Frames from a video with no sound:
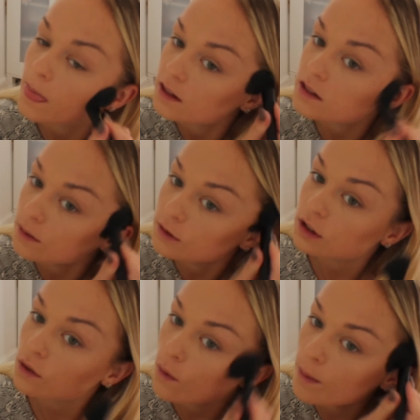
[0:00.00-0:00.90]
So I'm just
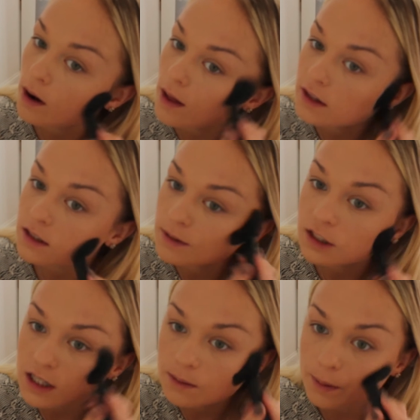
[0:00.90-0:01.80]
going to apply that to my
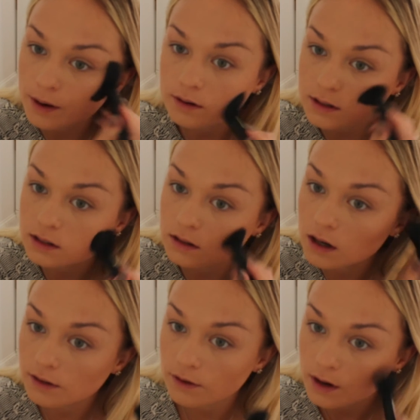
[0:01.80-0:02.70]
cheekbones and
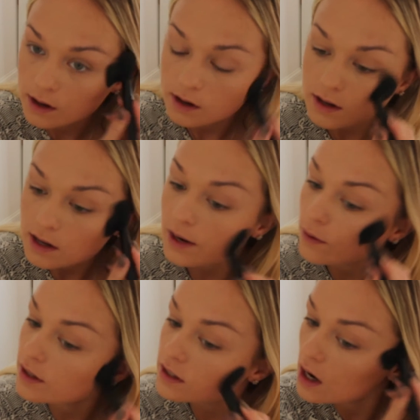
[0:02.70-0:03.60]
kind of
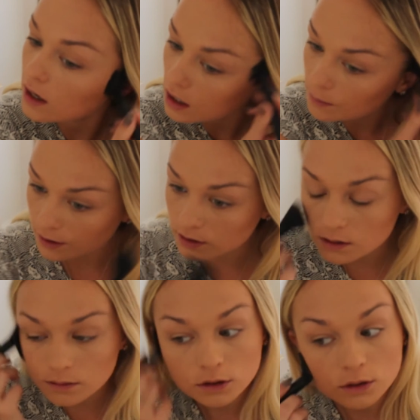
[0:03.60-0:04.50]
with a circular
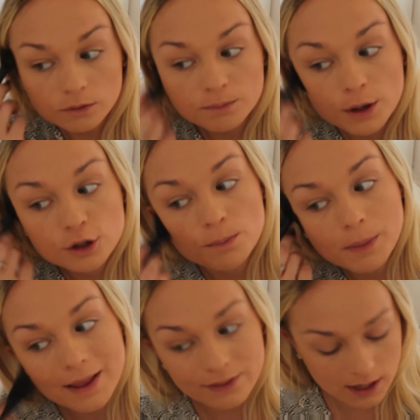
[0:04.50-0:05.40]
motion
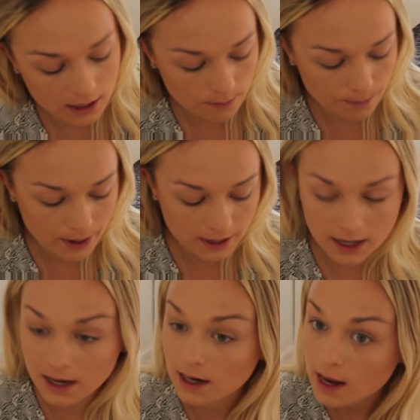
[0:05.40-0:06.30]
blend that back
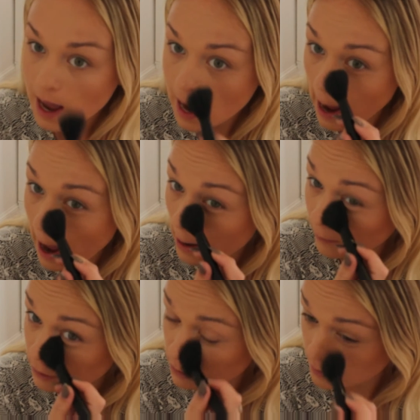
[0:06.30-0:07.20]
in. And I've
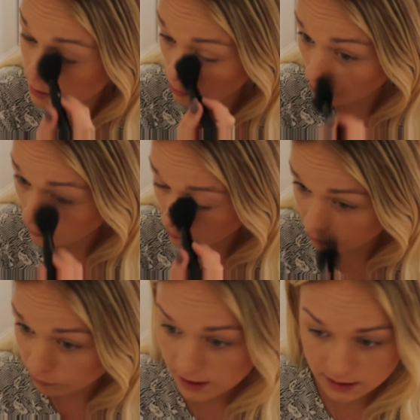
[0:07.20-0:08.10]
just been
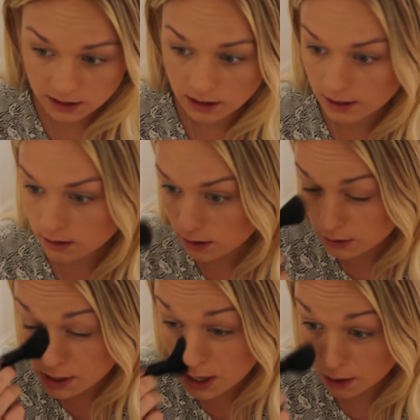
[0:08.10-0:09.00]
recently
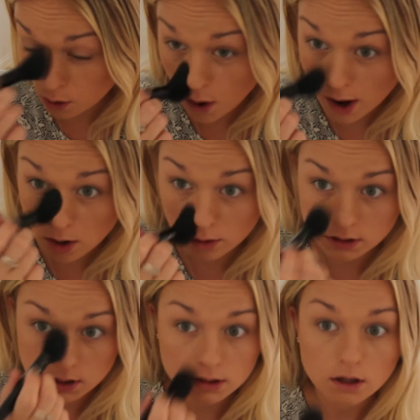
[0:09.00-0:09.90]
using it quite a lot
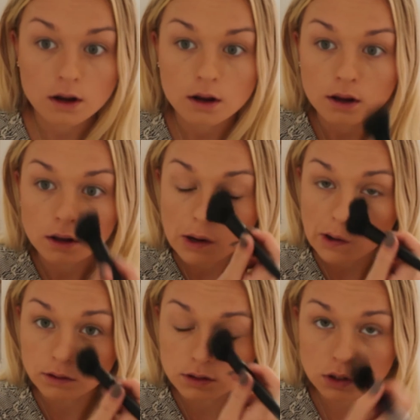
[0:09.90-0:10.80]
to
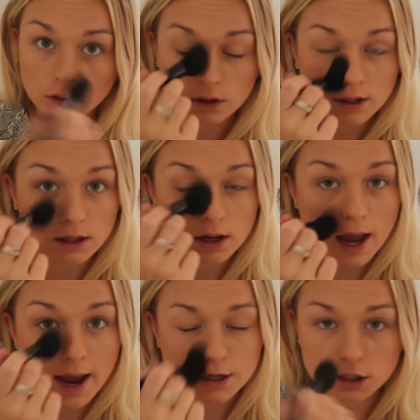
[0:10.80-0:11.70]
contour the
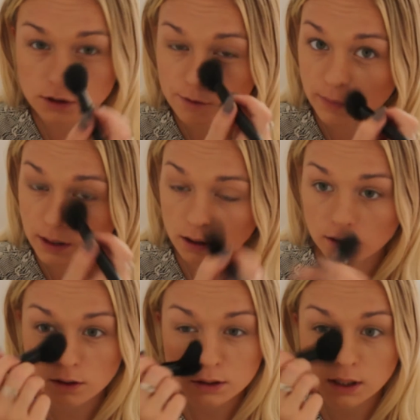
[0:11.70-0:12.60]
edges of my
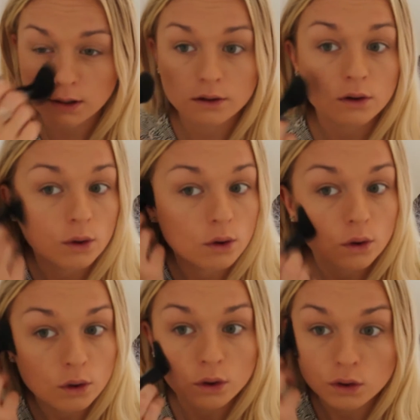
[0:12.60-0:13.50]
nose.
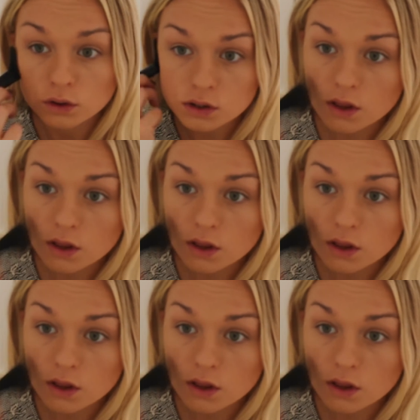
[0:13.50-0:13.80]
So